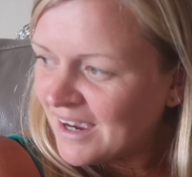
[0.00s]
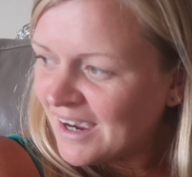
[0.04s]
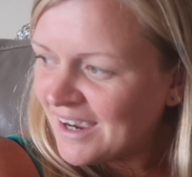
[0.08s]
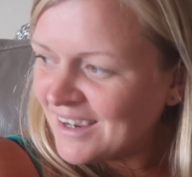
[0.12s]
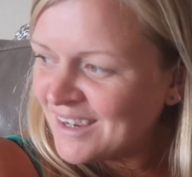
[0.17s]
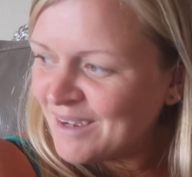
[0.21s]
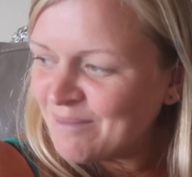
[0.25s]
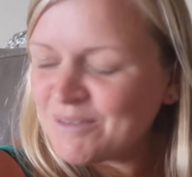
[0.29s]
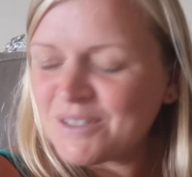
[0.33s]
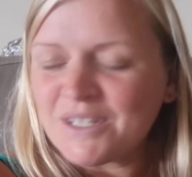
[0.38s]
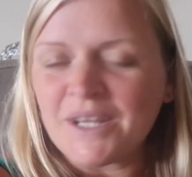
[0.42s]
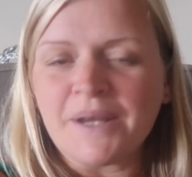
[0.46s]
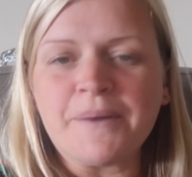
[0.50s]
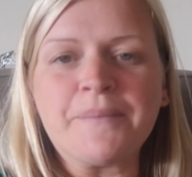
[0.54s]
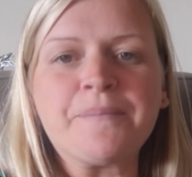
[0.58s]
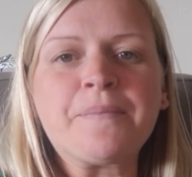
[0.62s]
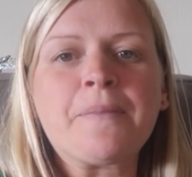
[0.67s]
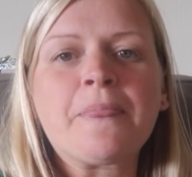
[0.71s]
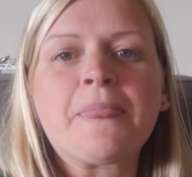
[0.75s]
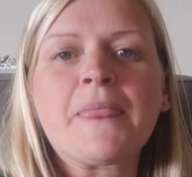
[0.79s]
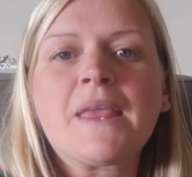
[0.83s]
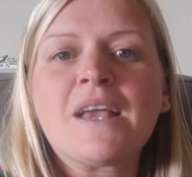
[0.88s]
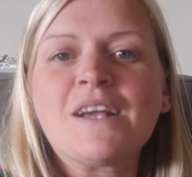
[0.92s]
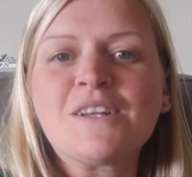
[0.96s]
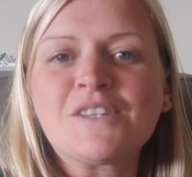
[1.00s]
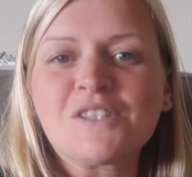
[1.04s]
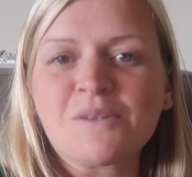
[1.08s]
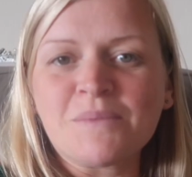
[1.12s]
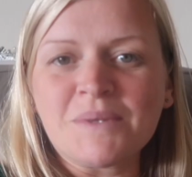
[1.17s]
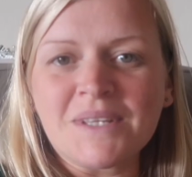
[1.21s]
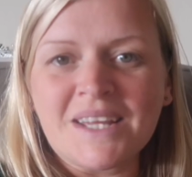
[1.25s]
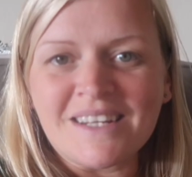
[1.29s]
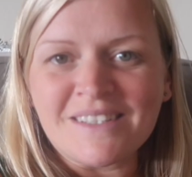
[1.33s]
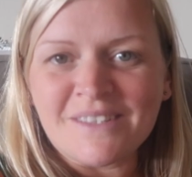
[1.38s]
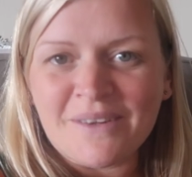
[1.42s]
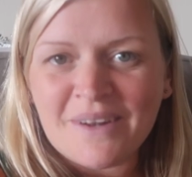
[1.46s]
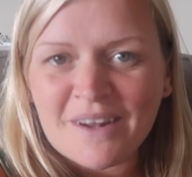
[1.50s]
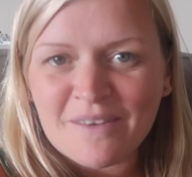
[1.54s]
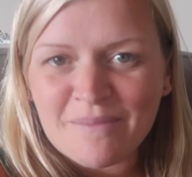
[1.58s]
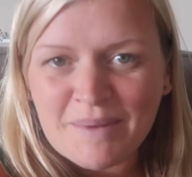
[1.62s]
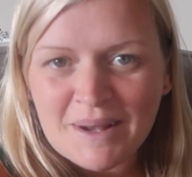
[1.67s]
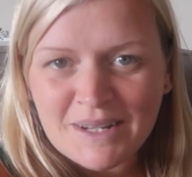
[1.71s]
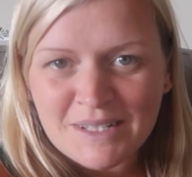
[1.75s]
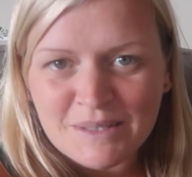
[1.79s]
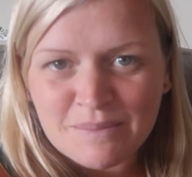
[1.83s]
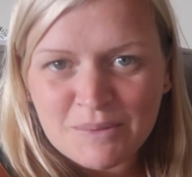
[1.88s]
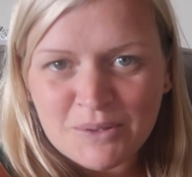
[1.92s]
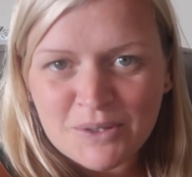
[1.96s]
I am too. Some of the kids don't have
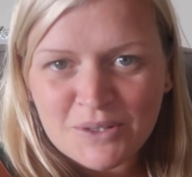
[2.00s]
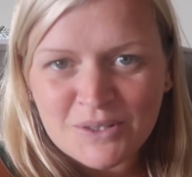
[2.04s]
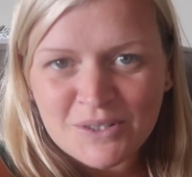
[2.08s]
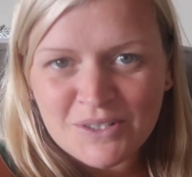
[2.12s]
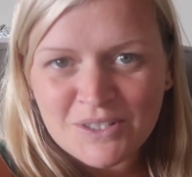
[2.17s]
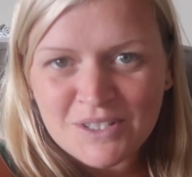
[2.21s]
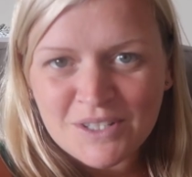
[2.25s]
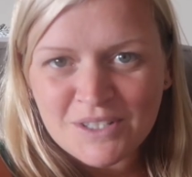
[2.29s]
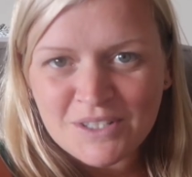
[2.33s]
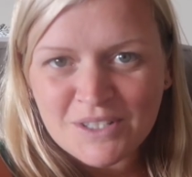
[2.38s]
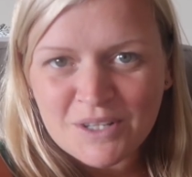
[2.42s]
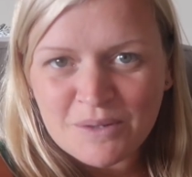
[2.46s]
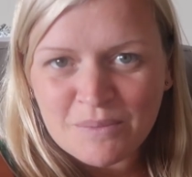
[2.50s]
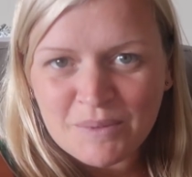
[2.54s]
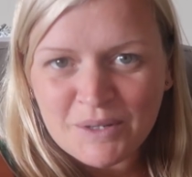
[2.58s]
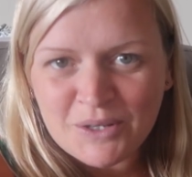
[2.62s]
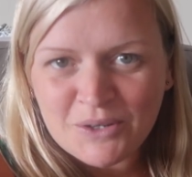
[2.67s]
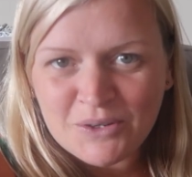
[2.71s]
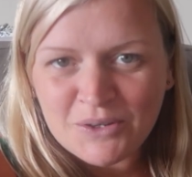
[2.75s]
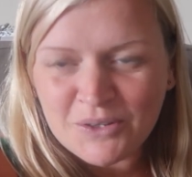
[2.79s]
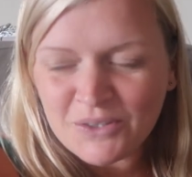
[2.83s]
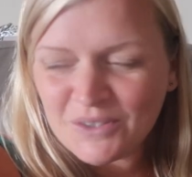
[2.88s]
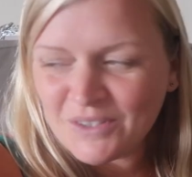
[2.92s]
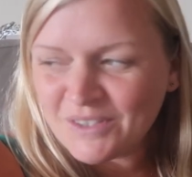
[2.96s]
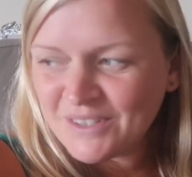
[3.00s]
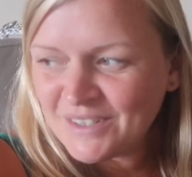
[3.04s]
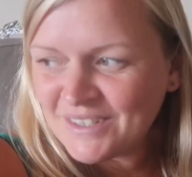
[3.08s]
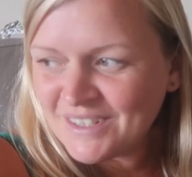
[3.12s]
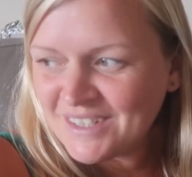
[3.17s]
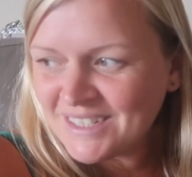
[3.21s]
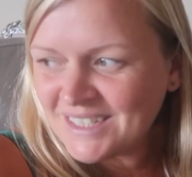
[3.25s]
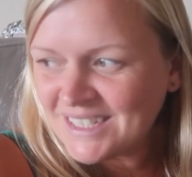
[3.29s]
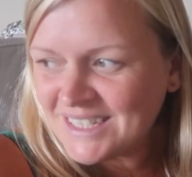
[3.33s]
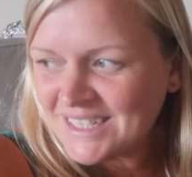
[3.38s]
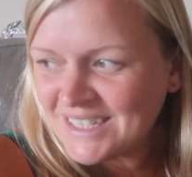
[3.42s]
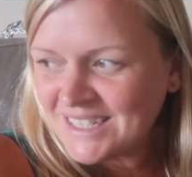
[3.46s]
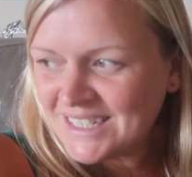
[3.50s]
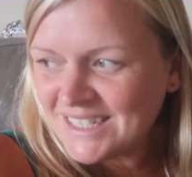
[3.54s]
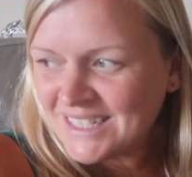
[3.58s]
passports, so we couldn't...